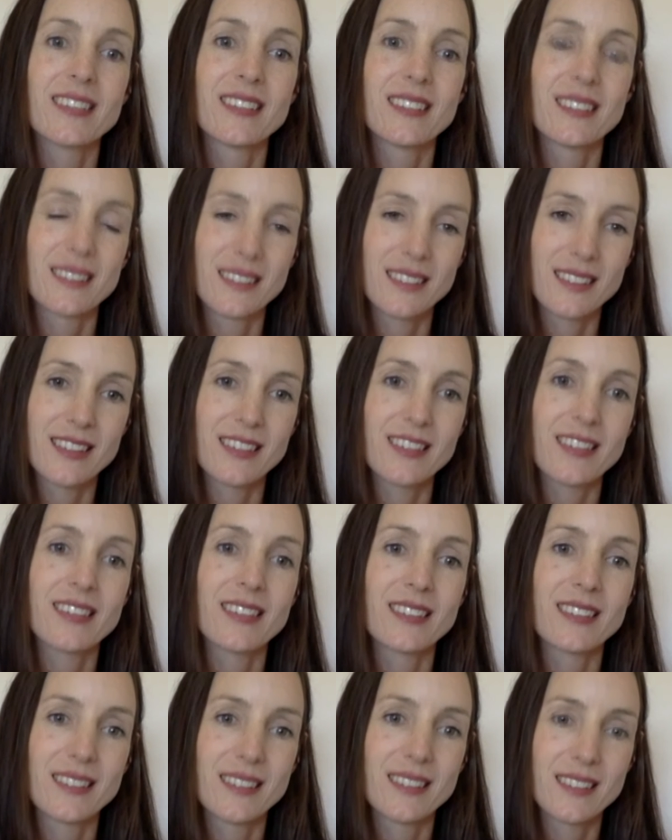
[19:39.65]
given the
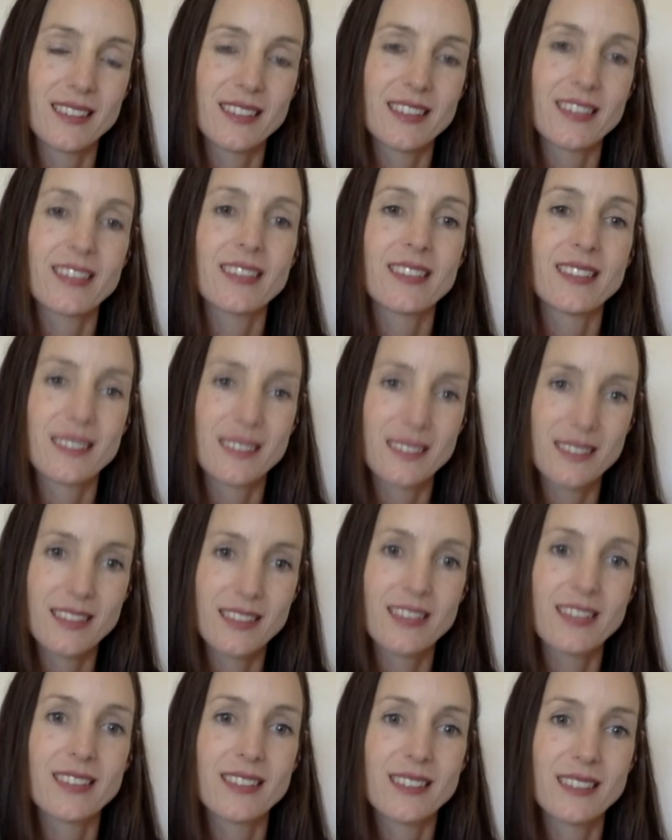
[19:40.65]
amount of sugar
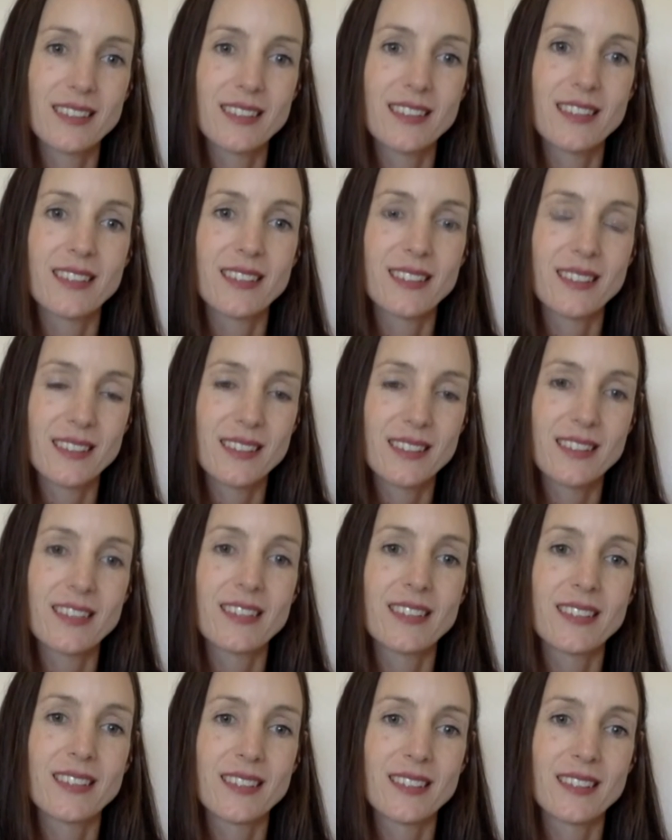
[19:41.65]
that, maybe
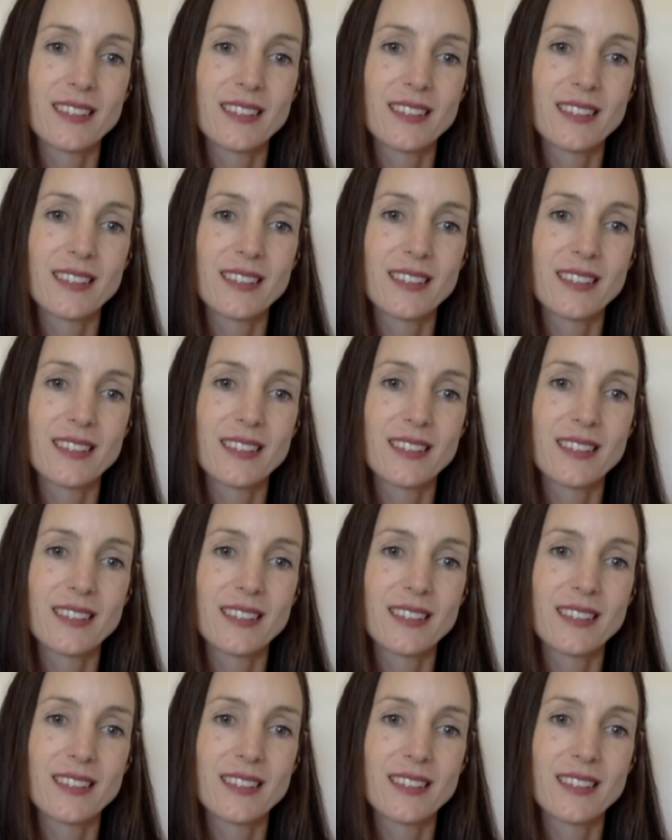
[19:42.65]
not your